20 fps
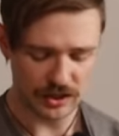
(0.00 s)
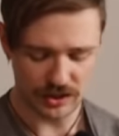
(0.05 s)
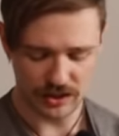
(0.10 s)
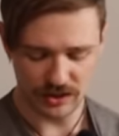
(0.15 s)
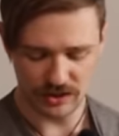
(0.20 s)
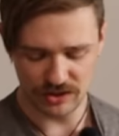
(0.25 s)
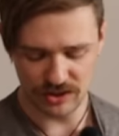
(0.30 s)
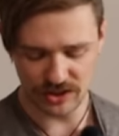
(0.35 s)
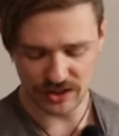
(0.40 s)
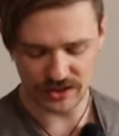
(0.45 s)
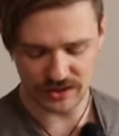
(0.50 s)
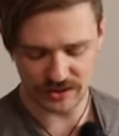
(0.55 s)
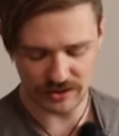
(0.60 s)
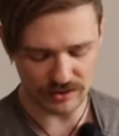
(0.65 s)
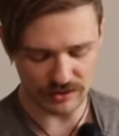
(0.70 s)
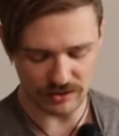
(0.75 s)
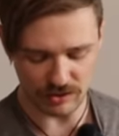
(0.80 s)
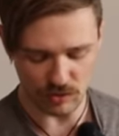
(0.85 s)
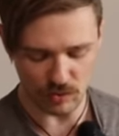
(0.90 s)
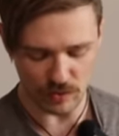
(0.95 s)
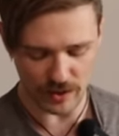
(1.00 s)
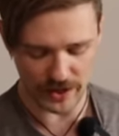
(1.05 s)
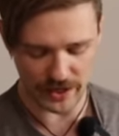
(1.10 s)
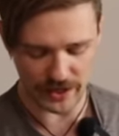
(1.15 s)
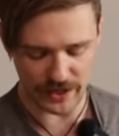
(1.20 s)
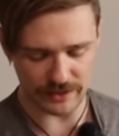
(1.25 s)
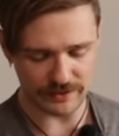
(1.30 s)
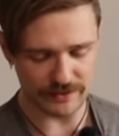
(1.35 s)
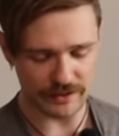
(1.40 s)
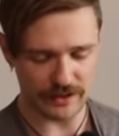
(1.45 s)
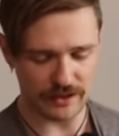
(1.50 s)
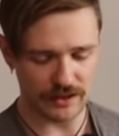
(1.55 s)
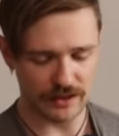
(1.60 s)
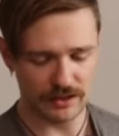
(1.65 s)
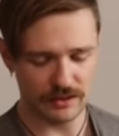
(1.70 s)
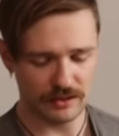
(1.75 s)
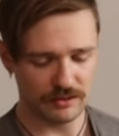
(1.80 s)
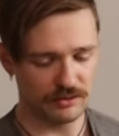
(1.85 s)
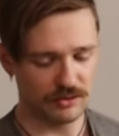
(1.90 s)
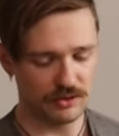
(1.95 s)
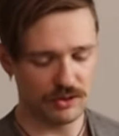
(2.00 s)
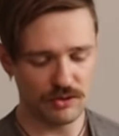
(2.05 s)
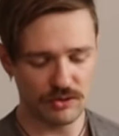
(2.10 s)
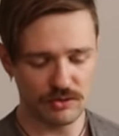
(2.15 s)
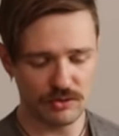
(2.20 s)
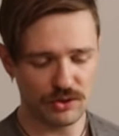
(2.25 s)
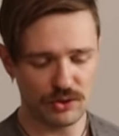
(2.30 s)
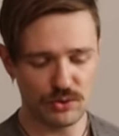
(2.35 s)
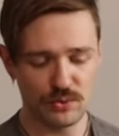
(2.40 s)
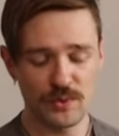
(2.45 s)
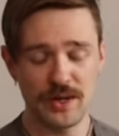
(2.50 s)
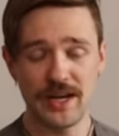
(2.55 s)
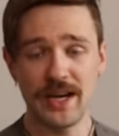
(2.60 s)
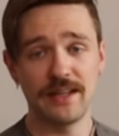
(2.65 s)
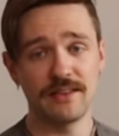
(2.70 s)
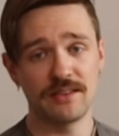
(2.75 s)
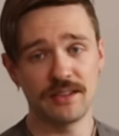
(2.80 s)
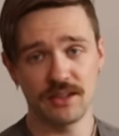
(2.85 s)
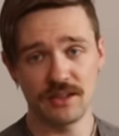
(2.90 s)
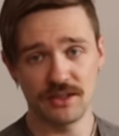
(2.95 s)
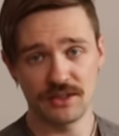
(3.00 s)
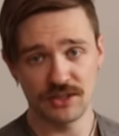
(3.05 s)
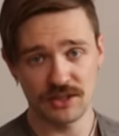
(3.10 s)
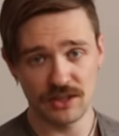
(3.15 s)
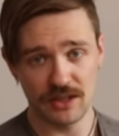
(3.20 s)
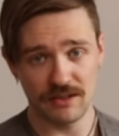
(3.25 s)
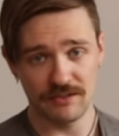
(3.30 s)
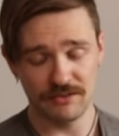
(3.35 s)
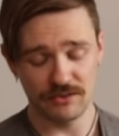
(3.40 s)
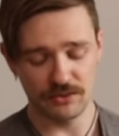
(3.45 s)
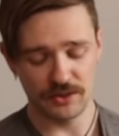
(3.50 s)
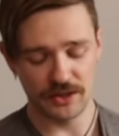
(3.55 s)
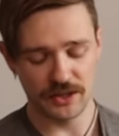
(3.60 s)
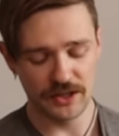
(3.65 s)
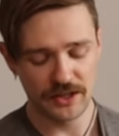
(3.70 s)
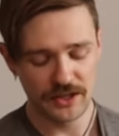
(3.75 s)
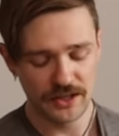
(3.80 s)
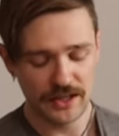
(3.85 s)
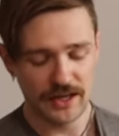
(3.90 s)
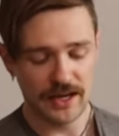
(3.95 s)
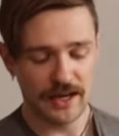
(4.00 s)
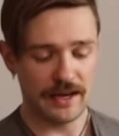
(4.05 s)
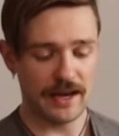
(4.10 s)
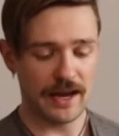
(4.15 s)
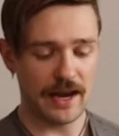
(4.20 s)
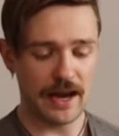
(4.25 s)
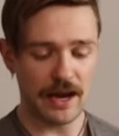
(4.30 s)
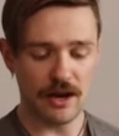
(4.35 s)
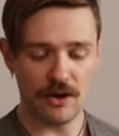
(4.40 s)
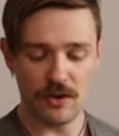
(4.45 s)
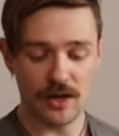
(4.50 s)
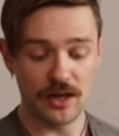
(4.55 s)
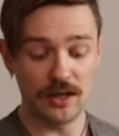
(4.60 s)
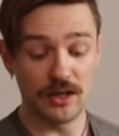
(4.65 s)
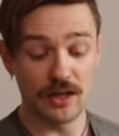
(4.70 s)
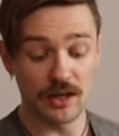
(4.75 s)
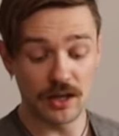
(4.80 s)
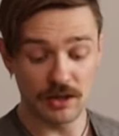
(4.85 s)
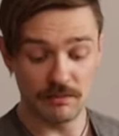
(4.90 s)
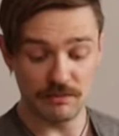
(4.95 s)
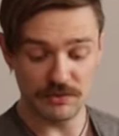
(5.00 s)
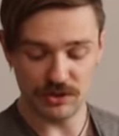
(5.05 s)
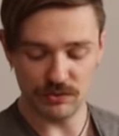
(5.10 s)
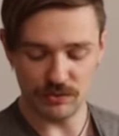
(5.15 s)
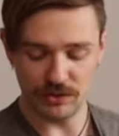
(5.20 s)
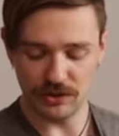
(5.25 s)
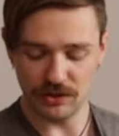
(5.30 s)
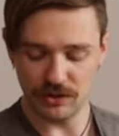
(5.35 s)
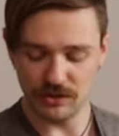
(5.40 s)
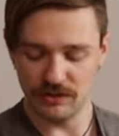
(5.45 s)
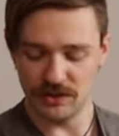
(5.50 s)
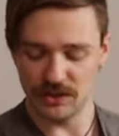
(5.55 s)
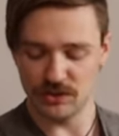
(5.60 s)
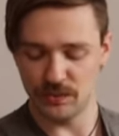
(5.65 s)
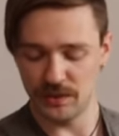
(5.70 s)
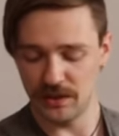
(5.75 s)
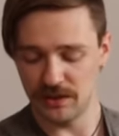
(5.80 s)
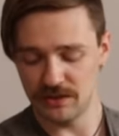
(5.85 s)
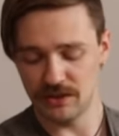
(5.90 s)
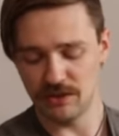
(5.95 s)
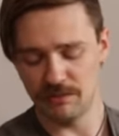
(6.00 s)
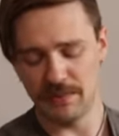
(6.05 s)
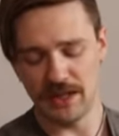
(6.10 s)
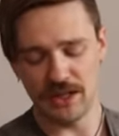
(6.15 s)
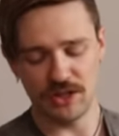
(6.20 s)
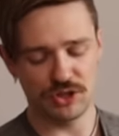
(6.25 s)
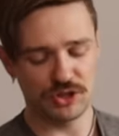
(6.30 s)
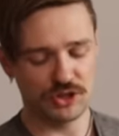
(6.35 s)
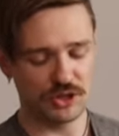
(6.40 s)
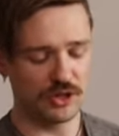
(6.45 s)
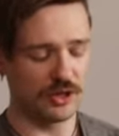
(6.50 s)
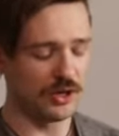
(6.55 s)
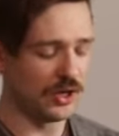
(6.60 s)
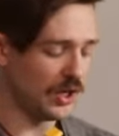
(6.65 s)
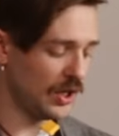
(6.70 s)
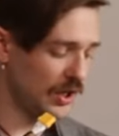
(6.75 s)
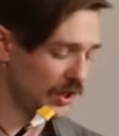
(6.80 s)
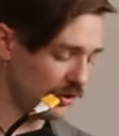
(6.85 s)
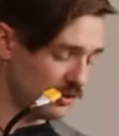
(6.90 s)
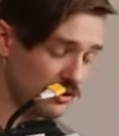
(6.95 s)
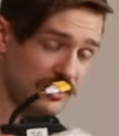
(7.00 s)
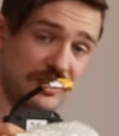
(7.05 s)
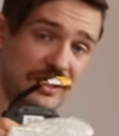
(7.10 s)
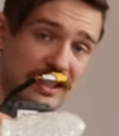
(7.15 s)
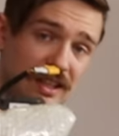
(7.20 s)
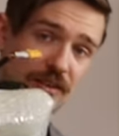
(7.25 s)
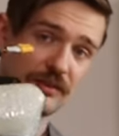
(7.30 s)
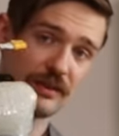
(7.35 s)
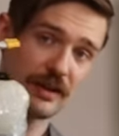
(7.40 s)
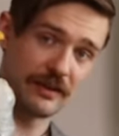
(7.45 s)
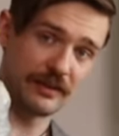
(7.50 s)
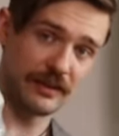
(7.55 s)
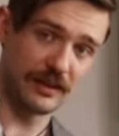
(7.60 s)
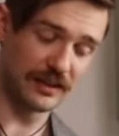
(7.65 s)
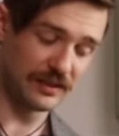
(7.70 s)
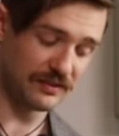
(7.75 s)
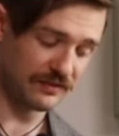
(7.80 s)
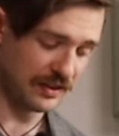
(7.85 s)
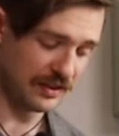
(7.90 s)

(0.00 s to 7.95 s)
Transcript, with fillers: Uh, just the way they, uh, you know, create their software and how alarms work on this wheel. So make sure you stick around in this